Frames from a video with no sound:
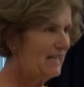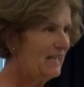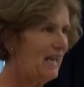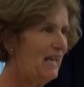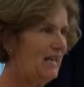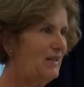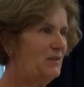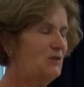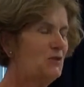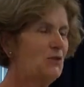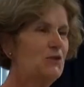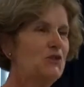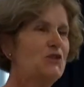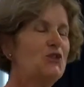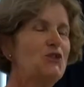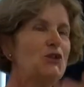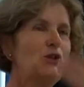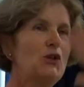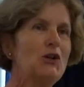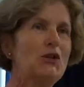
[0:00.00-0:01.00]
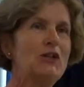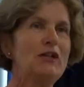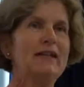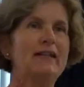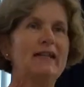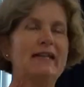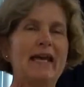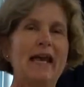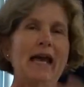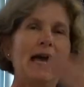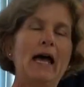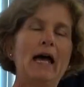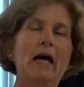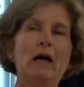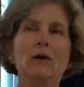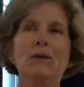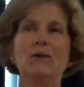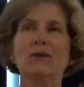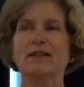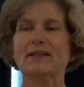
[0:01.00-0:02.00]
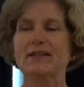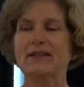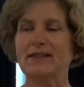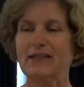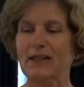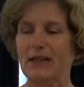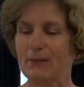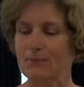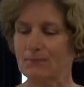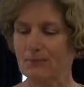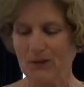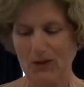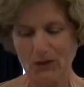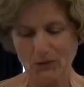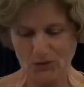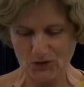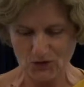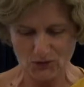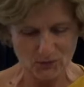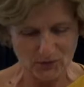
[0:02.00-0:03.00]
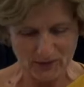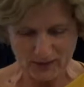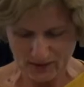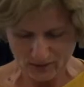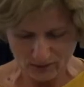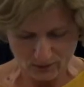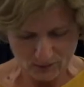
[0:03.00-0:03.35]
and he was sort of stroking the cow, and it was really,